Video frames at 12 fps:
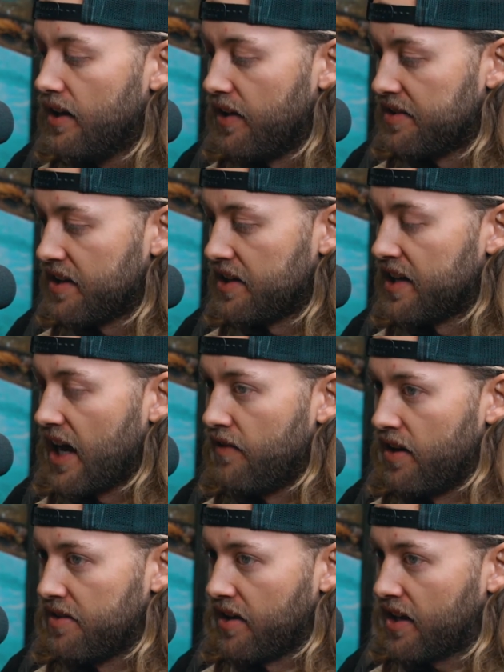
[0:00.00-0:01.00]

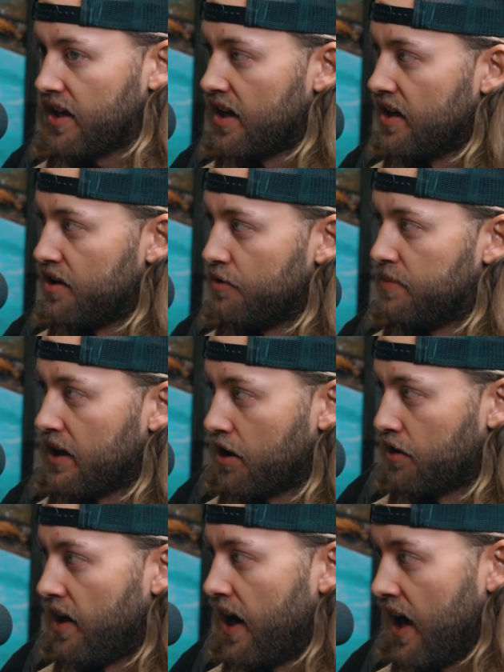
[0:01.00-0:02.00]
David as a kid who beat
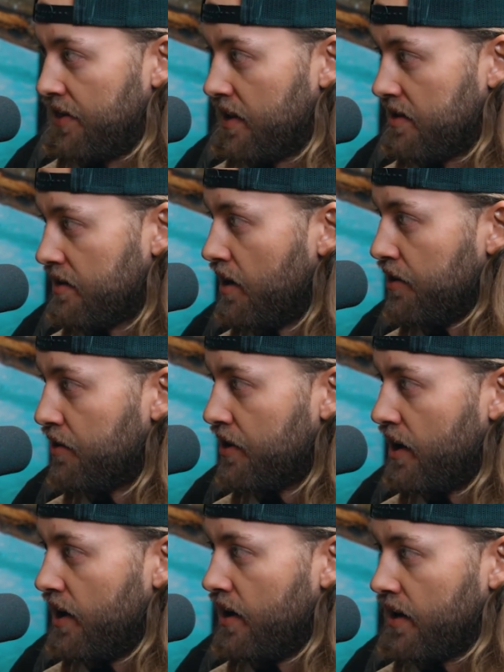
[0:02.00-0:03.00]
Goliath as an
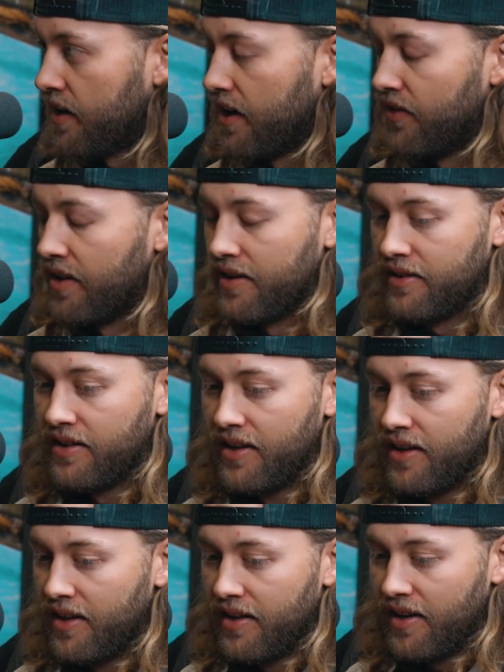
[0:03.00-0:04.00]
underdog, and then
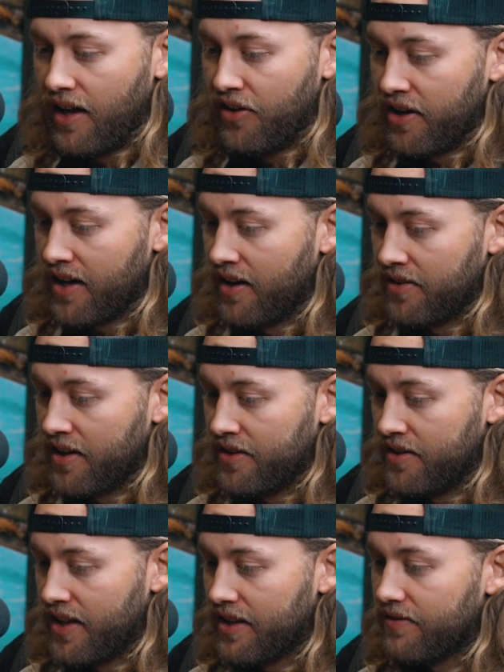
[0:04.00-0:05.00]
I look at it, I was
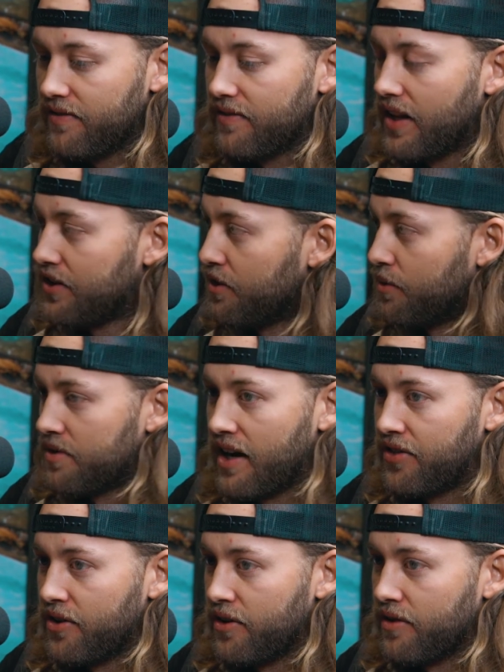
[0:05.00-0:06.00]
like, dude, that dude was
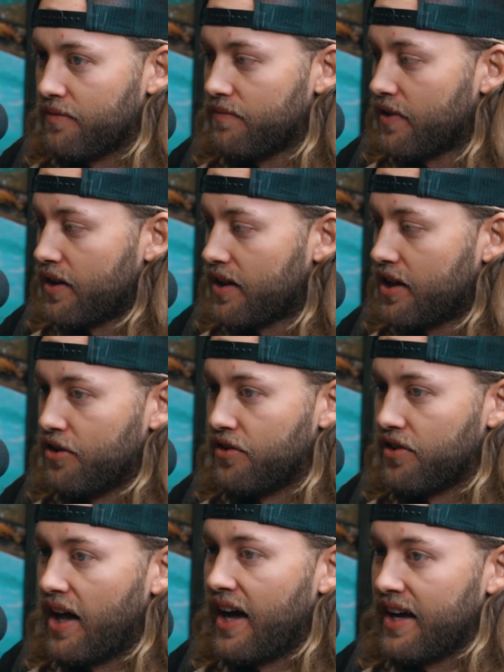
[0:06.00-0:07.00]
out there
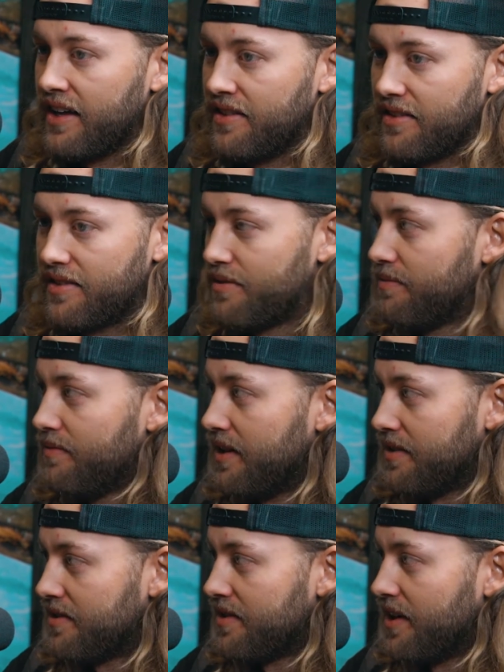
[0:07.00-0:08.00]
killing lions
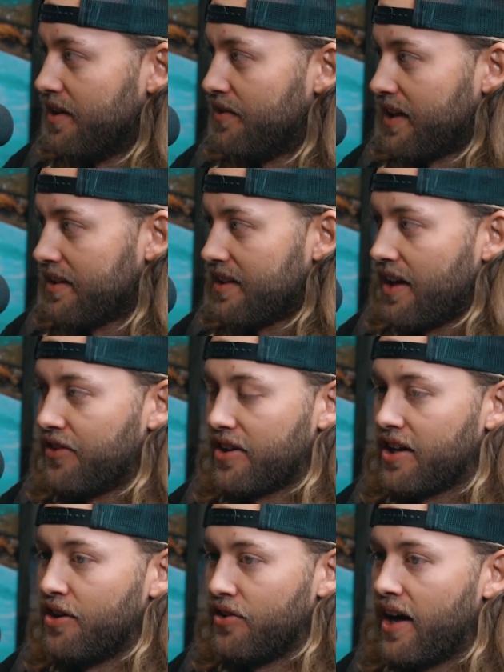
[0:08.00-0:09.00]
and stuff. Like, he's out there
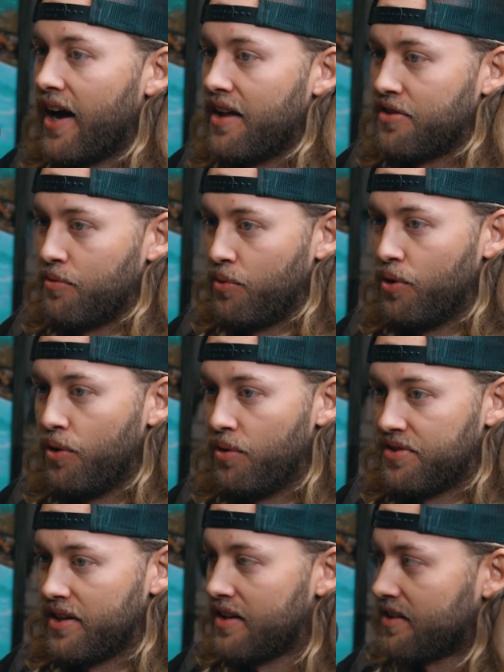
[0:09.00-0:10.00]
killing lions and
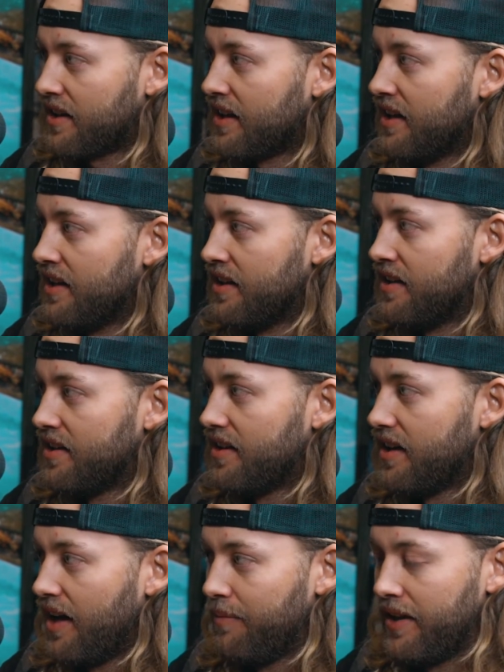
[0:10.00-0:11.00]
wolves, and he's a kid.
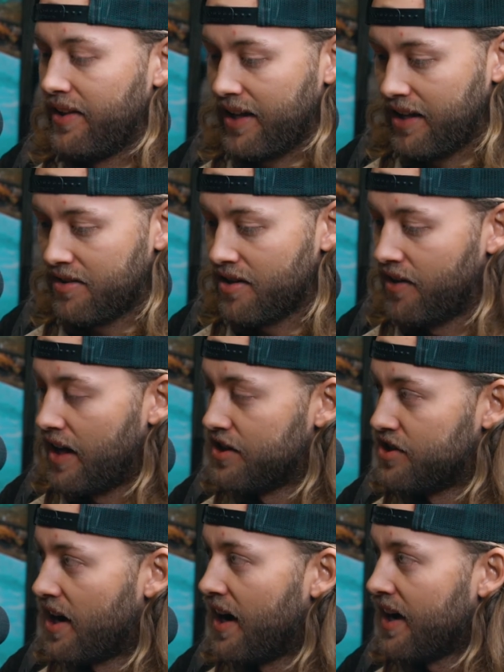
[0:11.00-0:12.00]
I bet like he saw that
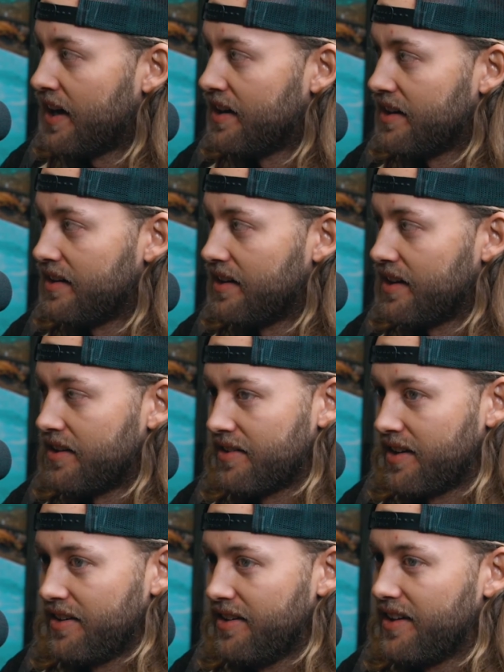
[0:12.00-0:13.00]
giant, and
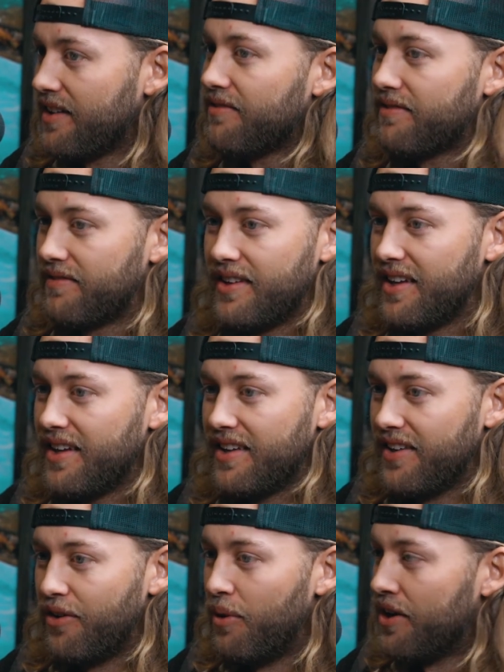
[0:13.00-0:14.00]
he's like, yeah.
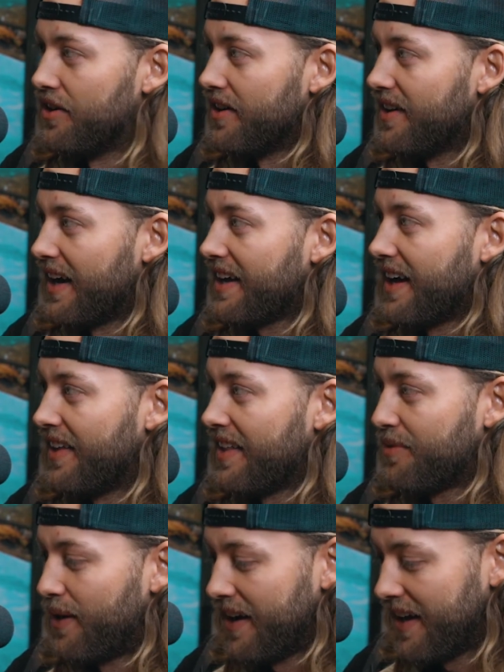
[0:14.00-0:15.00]
I wonder,
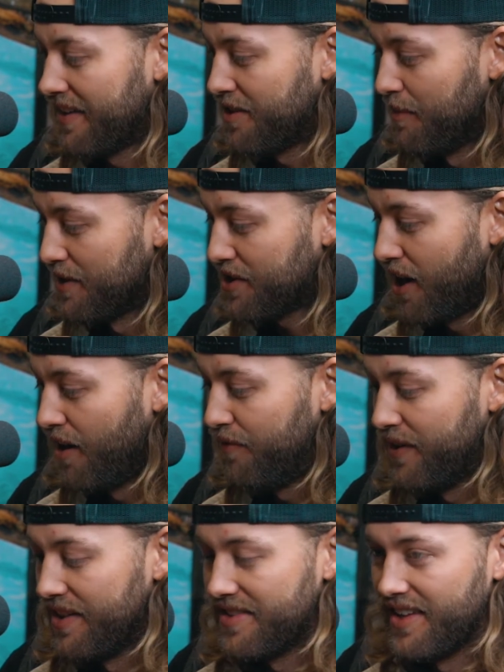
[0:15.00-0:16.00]
that's why he has so much
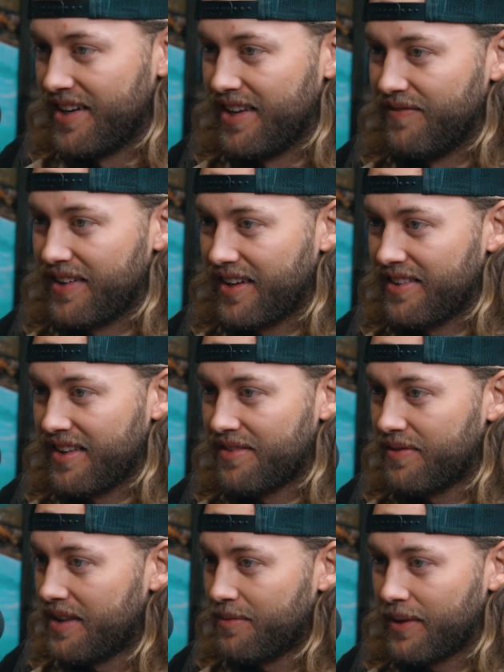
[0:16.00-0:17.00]
confidence in it, because
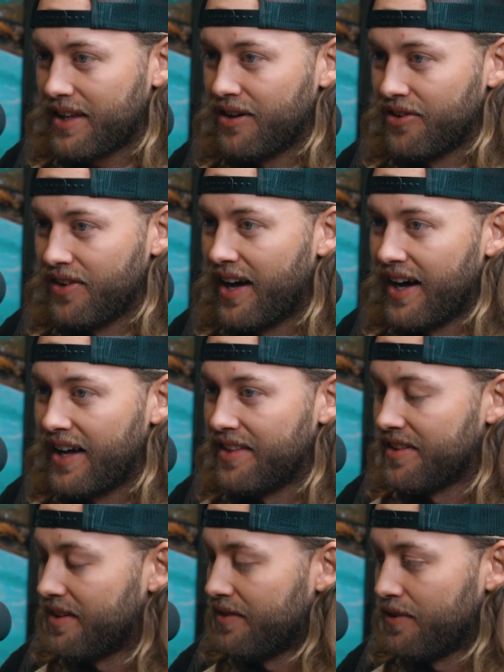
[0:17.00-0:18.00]
he's been killing
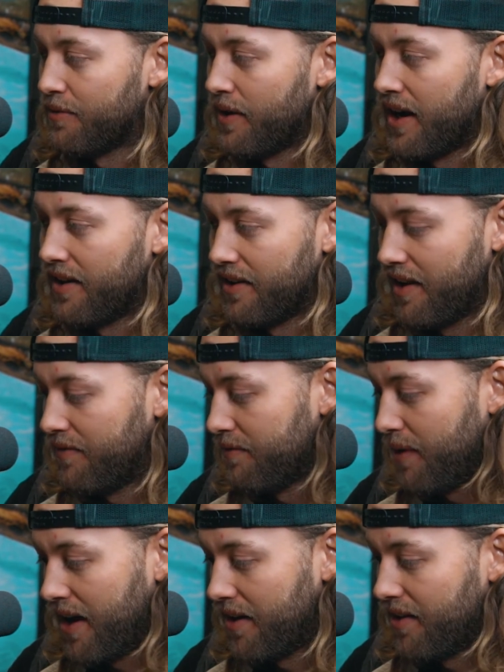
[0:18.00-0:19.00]
lions. And if
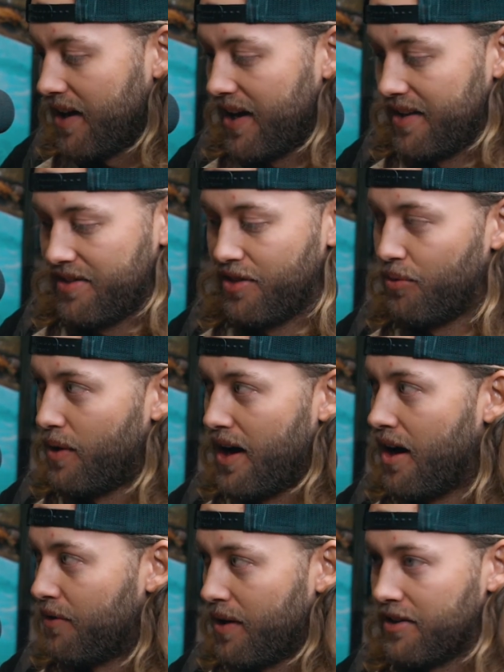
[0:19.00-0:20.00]
I've ran to lions in the
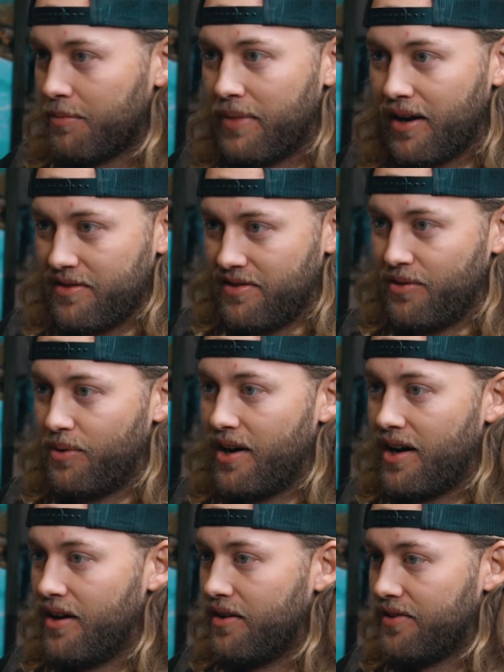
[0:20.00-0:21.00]
wild, ran to bears in the
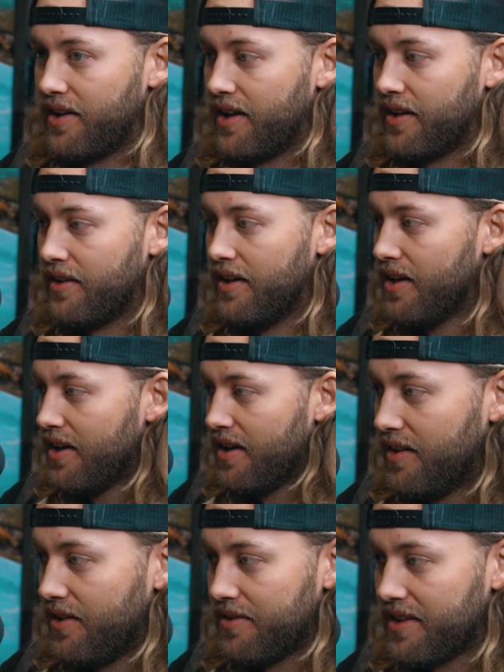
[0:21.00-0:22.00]
wild, and
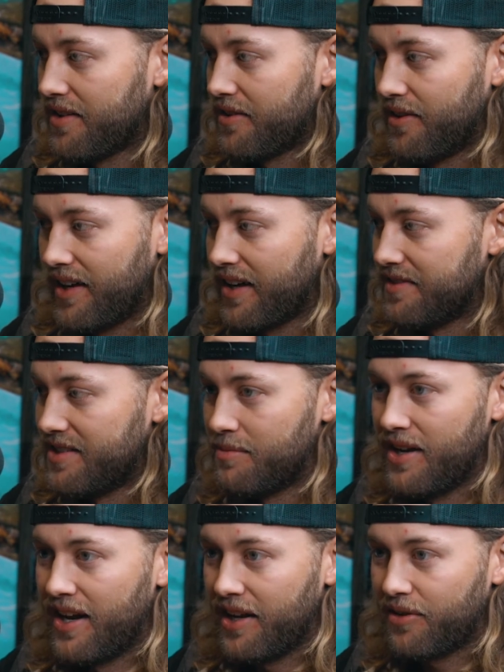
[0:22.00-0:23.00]
those things are like
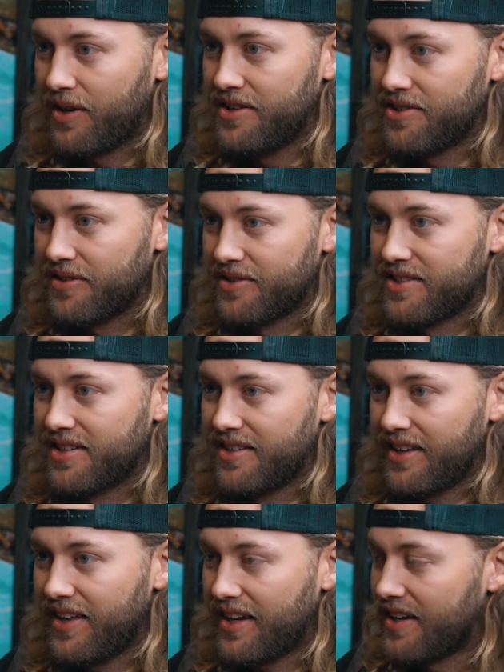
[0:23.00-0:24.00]
intimidating creatures.
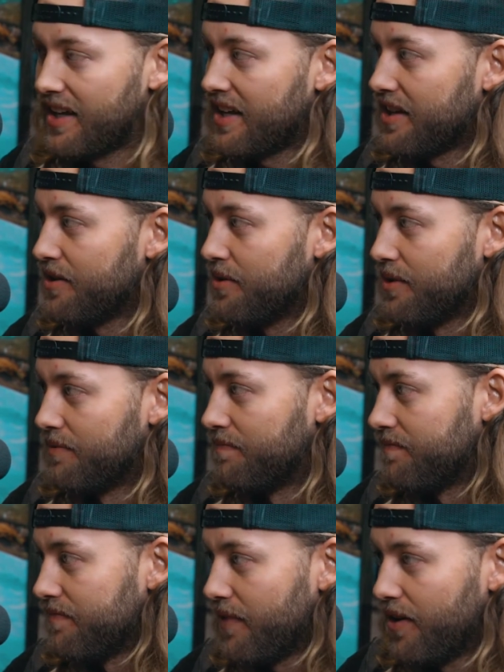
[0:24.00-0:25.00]
They can eat you
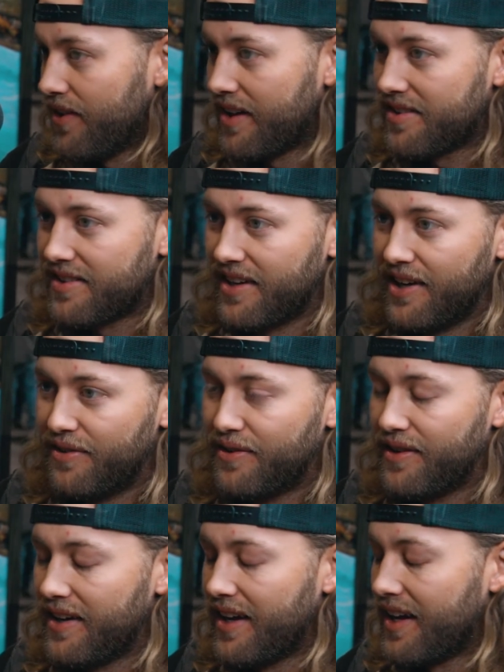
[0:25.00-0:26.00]
and all that stuff.